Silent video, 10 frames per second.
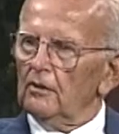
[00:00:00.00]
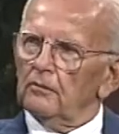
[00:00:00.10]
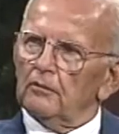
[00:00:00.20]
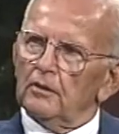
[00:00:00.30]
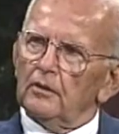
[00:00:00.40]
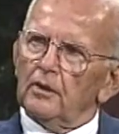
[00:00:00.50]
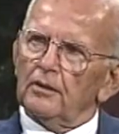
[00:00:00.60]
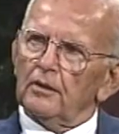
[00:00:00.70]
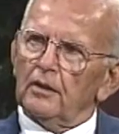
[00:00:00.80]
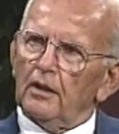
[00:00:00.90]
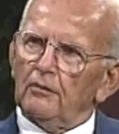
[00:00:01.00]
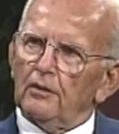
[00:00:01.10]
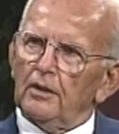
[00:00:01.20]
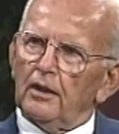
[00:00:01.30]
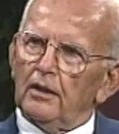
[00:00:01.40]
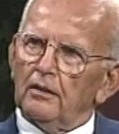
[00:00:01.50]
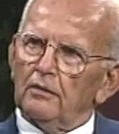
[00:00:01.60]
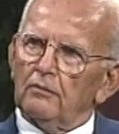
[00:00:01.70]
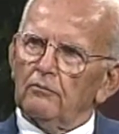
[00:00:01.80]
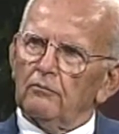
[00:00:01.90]
Well, I think Kettering had it
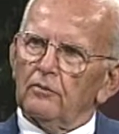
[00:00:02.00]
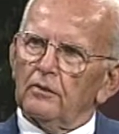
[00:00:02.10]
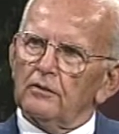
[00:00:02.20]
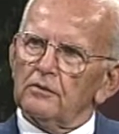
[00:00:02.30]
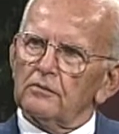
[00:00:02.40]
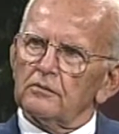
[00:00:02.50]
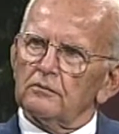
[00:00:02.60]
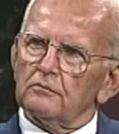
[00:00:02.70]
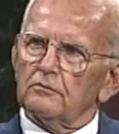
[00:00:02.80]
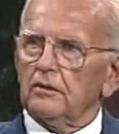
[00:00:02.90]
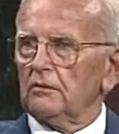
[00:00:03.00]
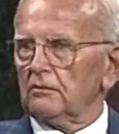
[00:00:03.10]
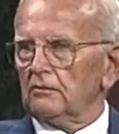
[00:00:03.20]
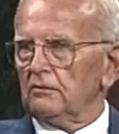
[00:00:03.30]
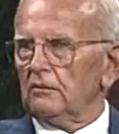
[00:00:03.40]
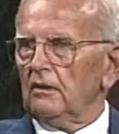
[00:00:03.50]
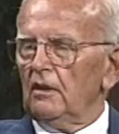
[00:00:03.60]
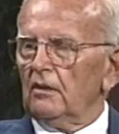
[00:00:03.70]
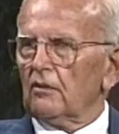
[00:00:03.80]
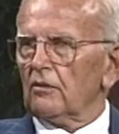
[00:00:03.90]
once. Well,
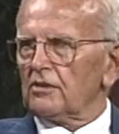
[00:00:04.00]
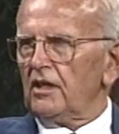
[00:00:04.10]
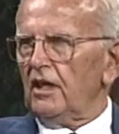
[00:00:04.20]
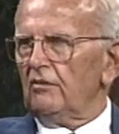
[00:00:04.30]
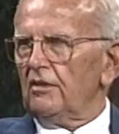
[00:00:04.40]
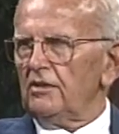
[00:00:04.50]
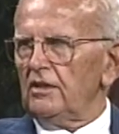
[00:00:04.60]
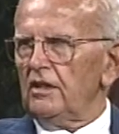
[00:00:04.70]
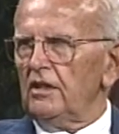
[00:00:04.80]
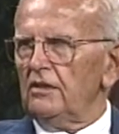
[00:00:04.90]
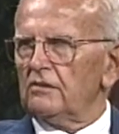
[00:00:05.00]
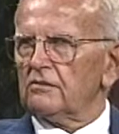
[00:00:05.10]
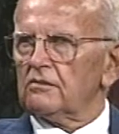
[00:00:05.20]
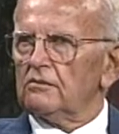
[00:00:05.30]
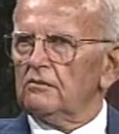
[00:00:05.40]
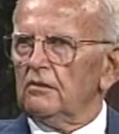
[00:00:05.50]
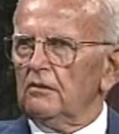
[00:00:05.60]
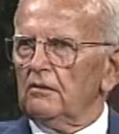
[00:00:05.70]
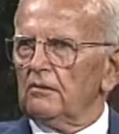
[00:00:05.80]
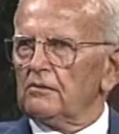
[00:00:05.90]
of course, Kettering, Deeds,
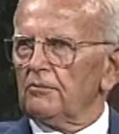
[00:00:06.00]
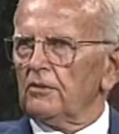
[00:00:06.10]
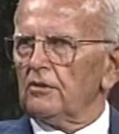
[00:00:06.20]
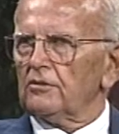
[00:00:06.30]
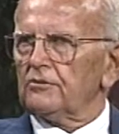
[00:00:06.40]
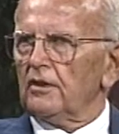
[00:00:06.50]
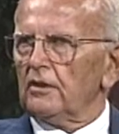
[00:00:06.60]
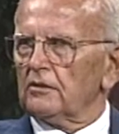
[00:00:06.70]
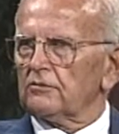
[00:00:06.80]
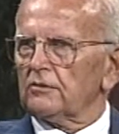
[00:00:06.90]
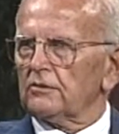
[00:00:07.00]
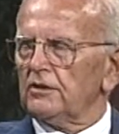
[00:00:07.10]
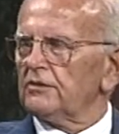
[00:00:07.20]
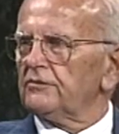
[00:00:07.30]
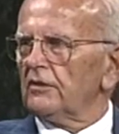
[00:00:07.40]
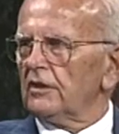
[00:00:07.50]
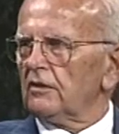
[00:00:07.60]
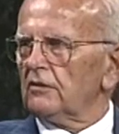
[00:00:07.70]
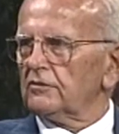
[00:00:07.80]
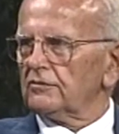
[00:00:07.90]
some of those fellows was his very
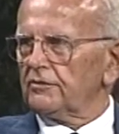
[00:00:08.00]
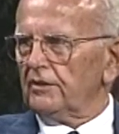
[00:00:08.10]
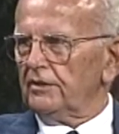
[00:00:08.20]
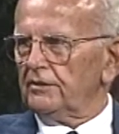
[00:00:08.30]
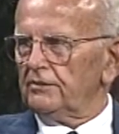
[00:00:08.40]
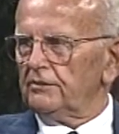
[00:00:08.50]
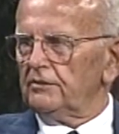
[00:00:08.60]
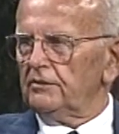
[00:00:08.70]
close friends.